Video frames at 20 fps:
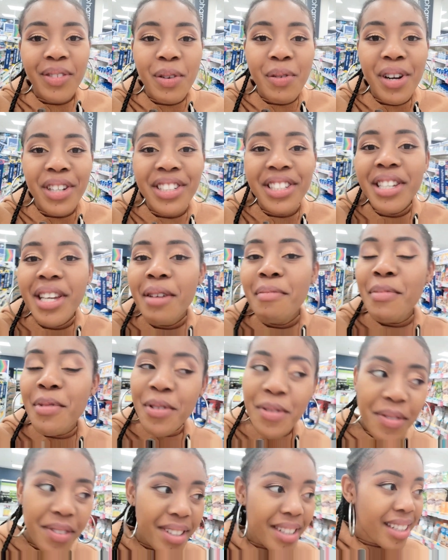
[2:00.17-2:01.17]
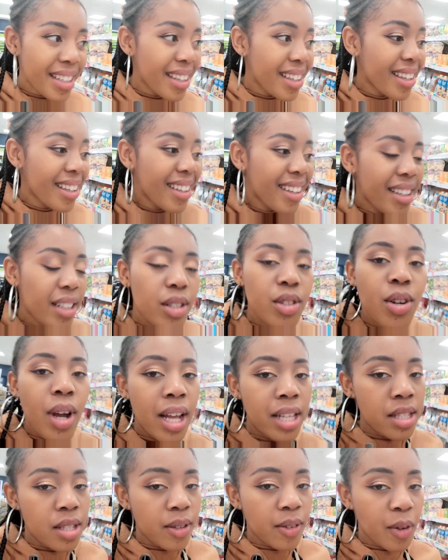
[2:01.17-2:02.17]
We're watching a movie,
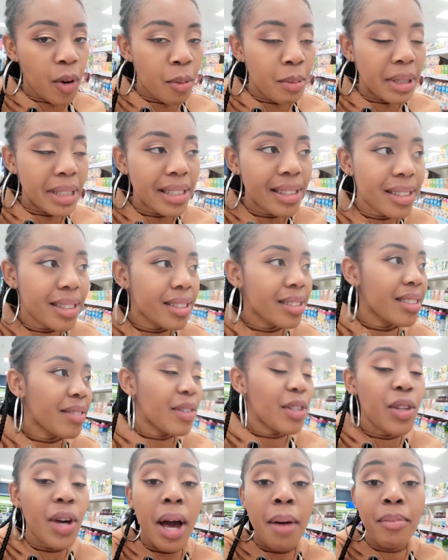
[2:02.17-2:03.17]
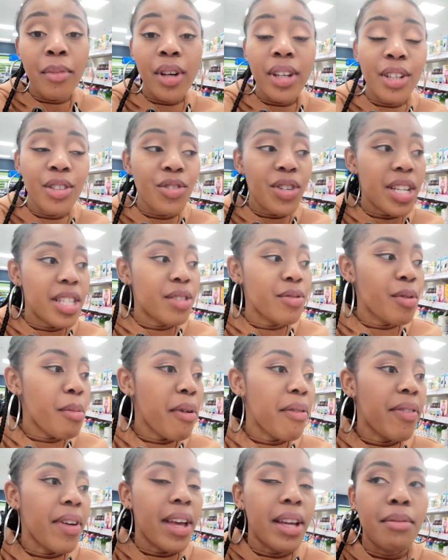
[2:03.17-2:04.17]
Transformers. Even though I'm not a
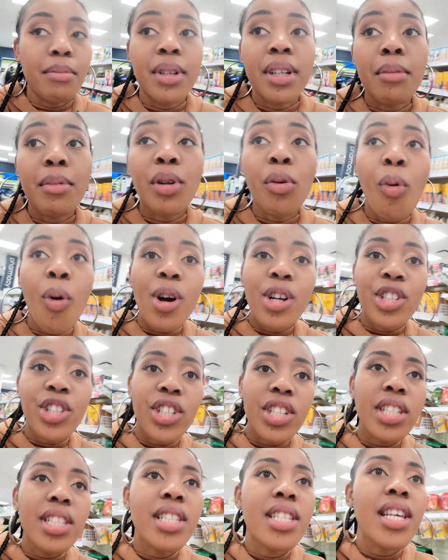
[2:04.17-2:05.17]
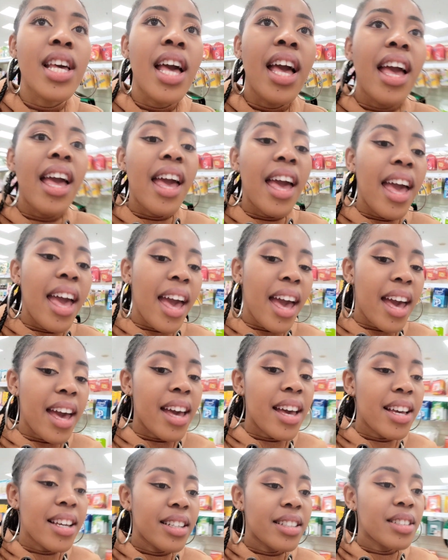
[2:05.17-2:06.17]
Transformer fan, but I'm gonna watch it.
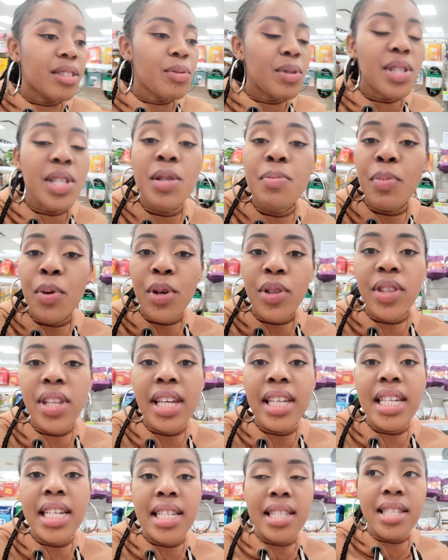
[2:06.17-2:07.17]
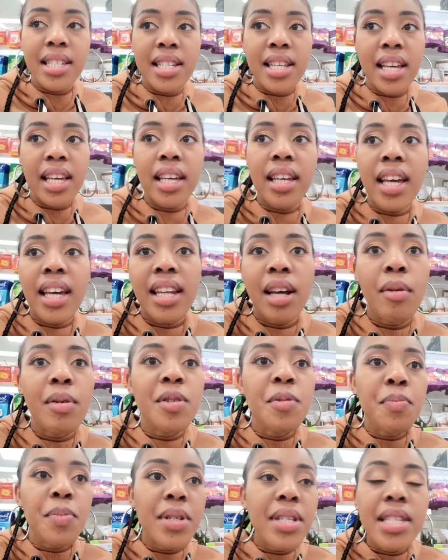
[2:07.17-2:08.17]
And it was his birthday yesterday, and I
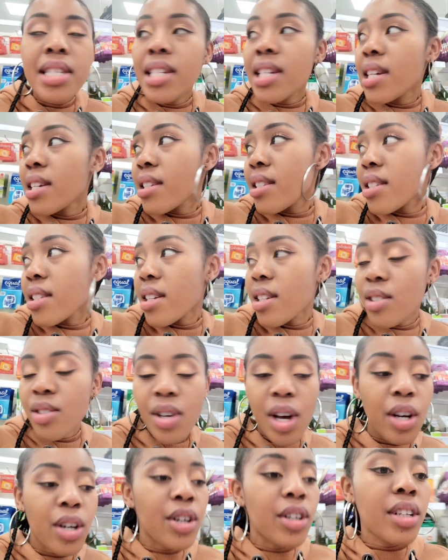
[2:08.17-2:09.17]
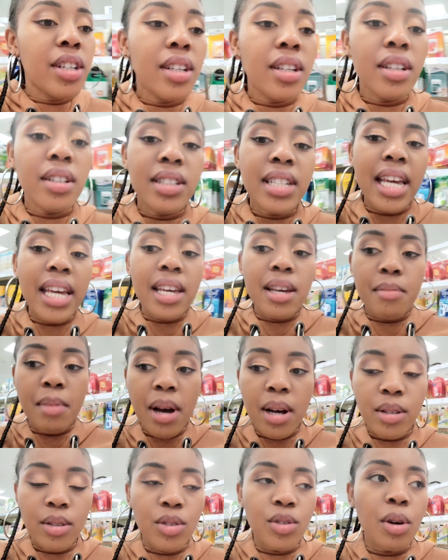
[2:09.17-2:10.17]
was busy yesterday, so I couldn't take him
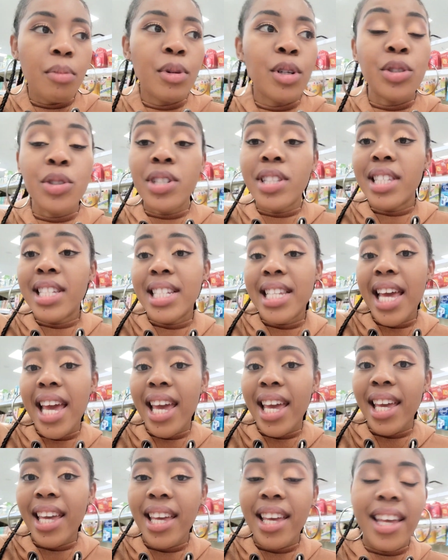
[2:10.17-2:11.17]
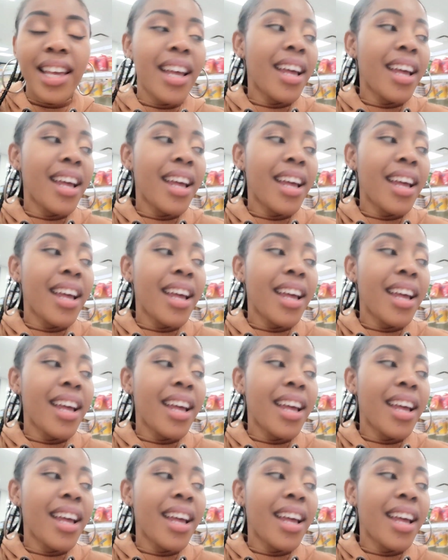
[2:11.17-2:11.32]
out, so I'm gonna do it today.